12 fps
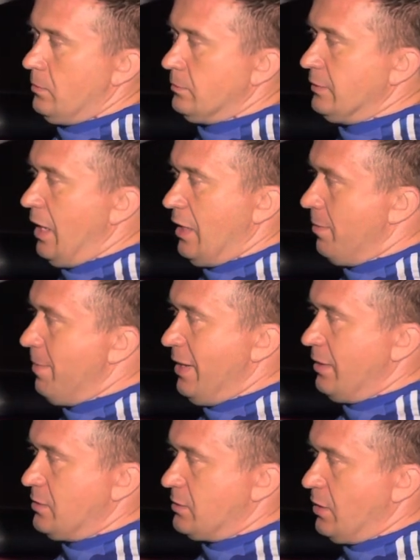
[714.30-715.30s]
The
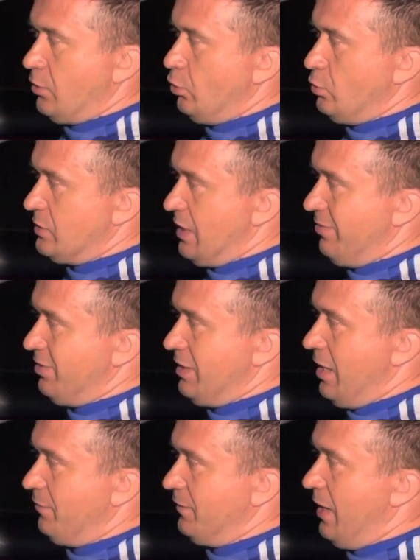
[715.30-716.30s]
automatics can do
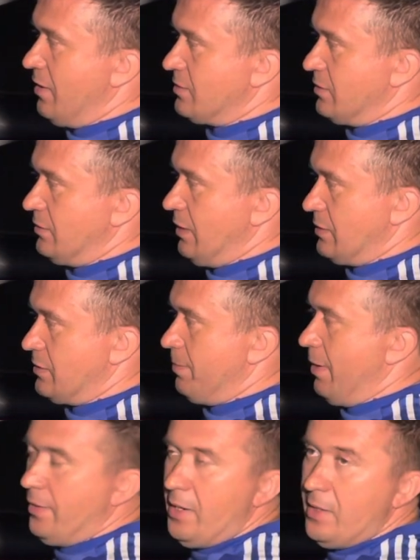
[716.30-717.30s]
7,500, that's
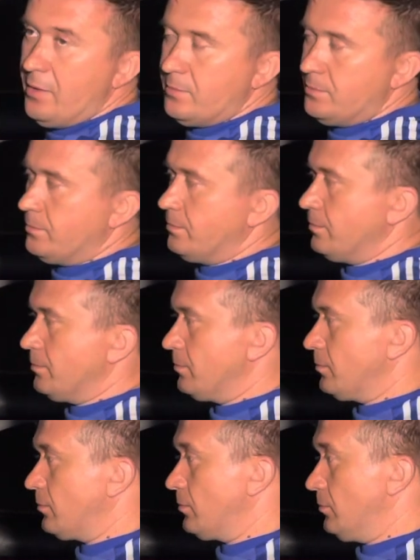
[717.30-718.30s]
about it.
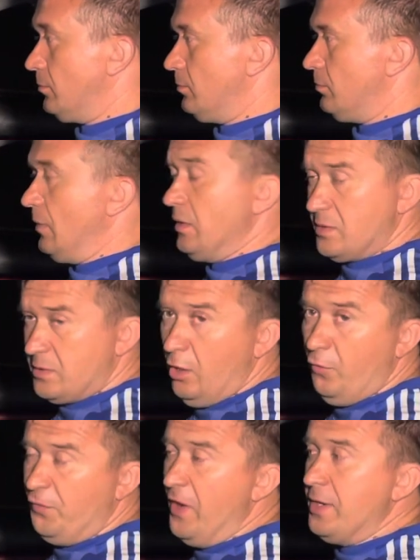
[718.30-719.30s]
Still
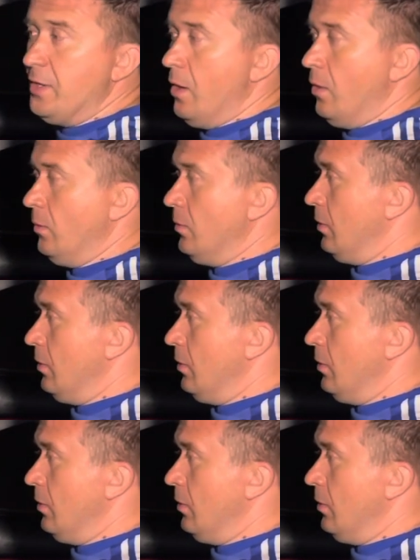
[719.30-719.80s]
fun though.